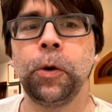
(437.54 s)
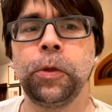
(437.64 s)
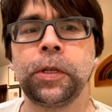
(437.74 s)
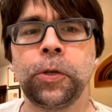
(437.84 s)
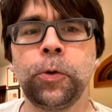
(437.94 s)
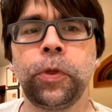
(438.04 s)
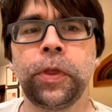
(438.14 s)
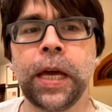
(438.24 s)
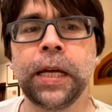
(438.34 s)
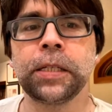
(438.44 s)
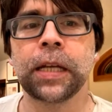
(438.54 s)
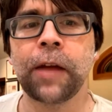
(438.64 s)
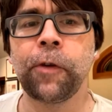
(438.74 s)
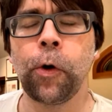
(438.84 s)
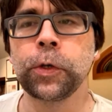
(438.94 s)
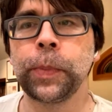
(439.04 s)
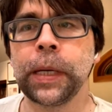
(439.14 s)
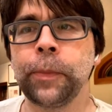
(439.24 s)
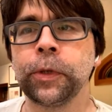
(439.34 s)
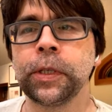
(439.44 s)
You know, the two things that I've always
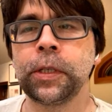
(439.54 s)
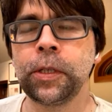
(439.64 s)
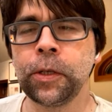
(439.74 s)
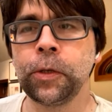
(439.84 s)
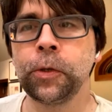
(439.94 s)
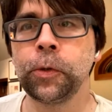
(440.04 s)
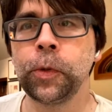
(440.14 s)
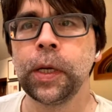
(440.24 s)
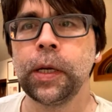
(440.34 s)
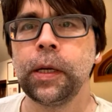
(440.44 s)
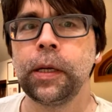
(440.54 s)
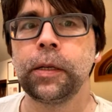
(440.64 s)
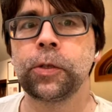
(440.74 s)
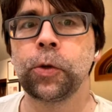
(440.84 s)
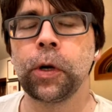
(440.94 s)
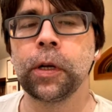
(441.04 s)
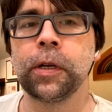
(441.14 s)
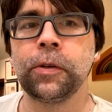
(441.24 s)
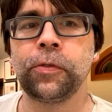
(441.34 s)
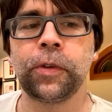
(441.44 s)
been able to do to sort
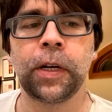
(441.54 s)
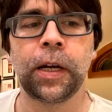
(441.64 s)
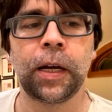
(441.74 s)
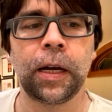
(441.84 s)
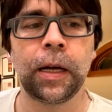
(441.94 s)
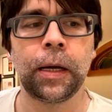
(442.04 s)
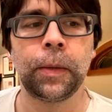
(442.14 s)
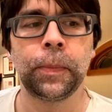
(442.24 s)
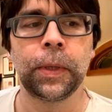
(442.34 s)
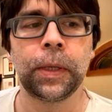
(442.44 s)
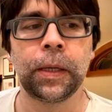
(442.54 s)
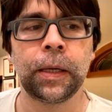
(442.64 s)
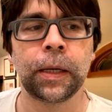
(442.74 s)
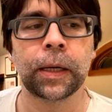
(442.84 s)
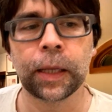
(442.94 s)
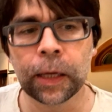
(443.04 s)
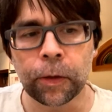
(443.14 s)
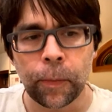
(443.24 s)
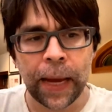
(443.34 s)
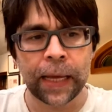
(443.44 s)
of um, uh,
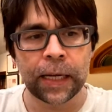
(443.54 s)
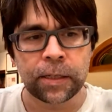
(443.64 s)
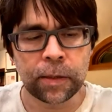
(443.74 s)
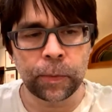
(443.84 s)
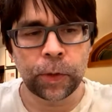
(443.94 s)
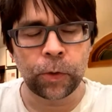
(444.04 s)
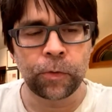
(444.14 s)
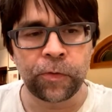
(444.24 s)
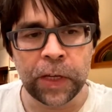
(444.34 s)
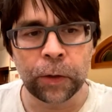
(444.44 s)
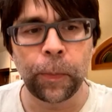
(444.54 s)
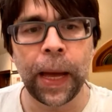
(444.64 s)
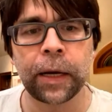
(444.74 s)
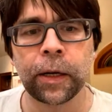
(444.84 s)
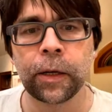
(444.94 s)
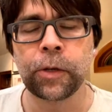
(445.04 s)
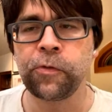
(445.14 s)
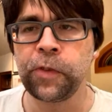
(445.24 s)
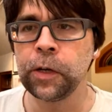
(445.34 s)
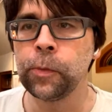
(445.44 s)
clear the mechanism, to feel better,
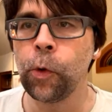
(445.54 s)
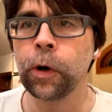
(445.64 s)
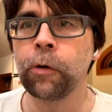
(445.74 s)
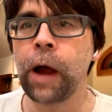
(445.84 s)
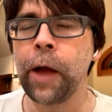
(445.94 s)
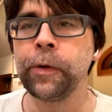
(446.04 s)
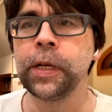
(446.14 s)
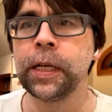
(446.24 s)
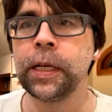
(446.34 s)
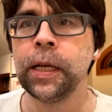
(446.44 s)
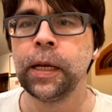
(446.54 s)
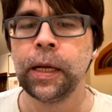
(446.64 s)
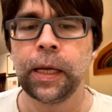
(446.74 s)
to feel more grounded,